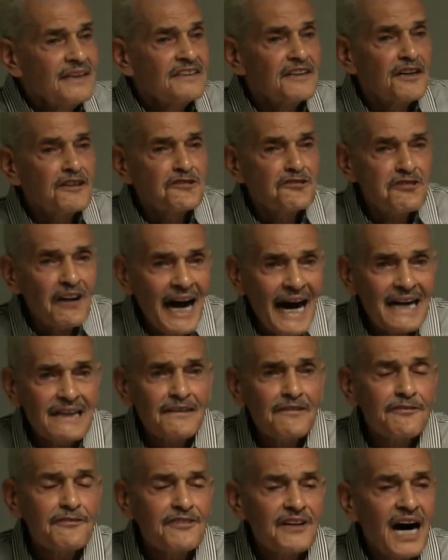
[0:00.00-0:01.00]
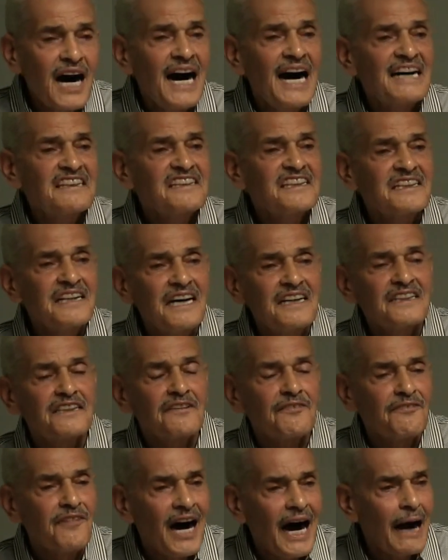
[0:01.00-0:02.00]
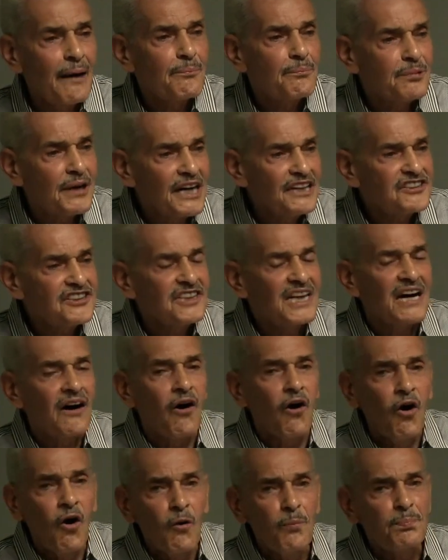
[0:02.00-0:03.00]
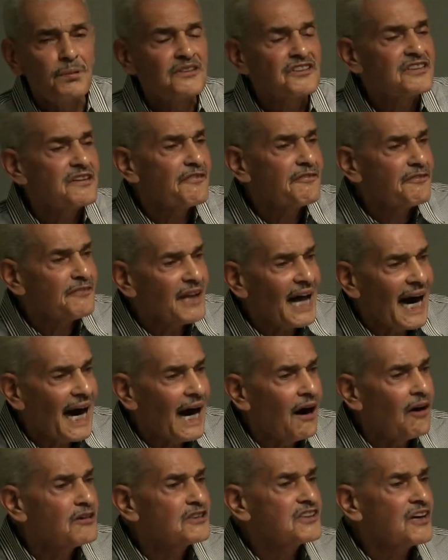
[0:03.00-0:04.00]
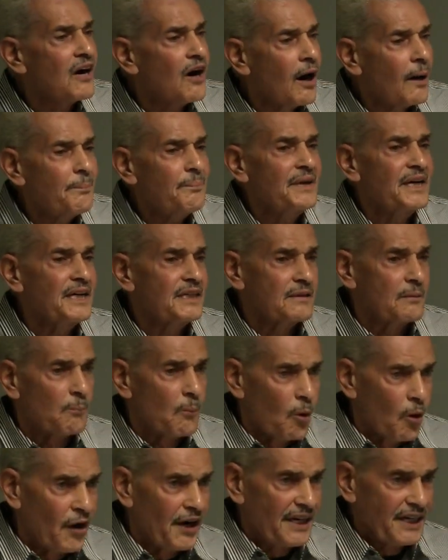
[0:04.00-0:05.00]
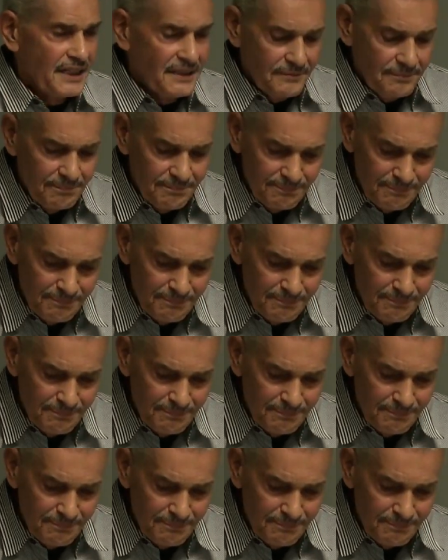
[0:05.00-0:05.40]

The dragonfly sends a vibration that opens the flowers up in the morning.